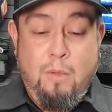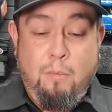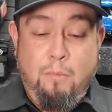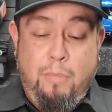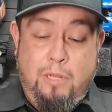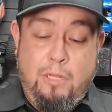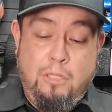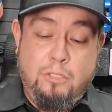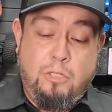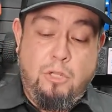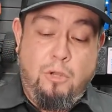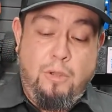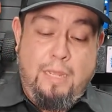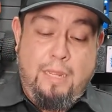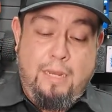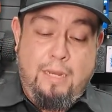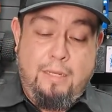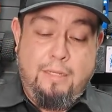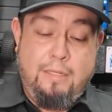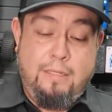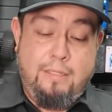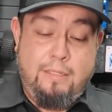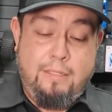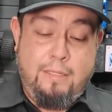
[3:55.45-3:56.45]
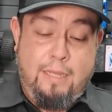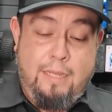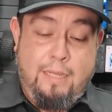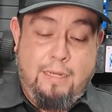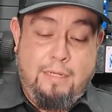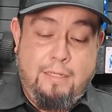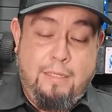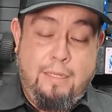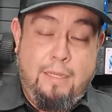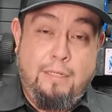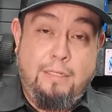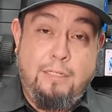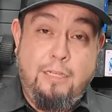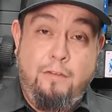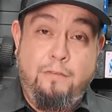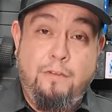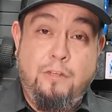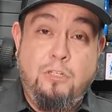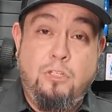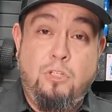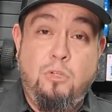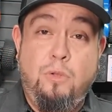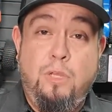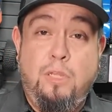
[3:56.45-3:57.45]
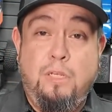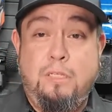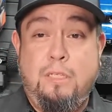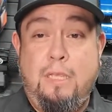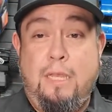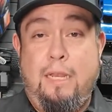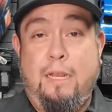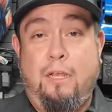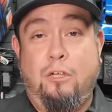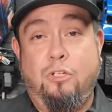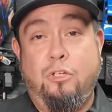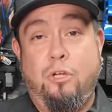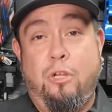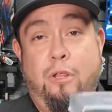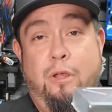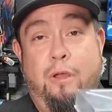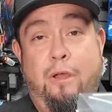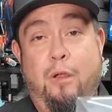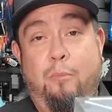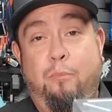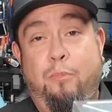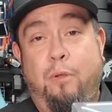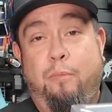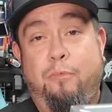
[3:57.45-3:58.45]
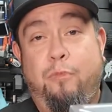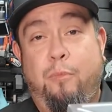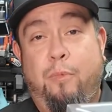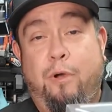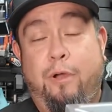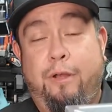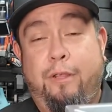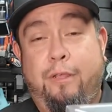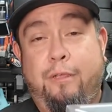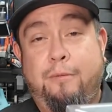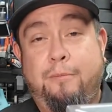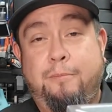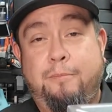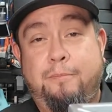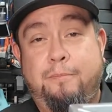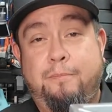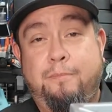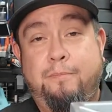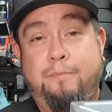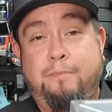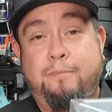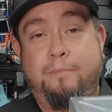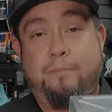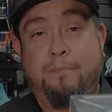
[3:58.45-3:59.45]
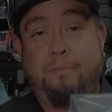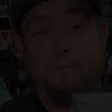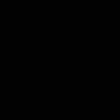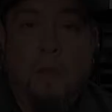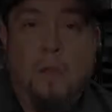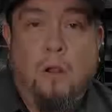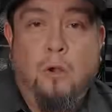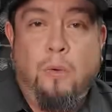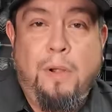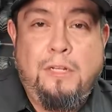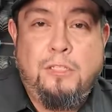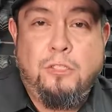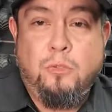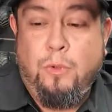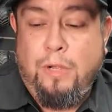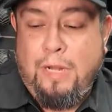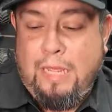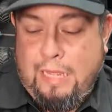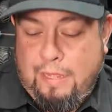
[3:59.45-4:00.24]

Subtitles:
But let's go ahead and delve into it, and I'll show you how I prep the body. Alright, so what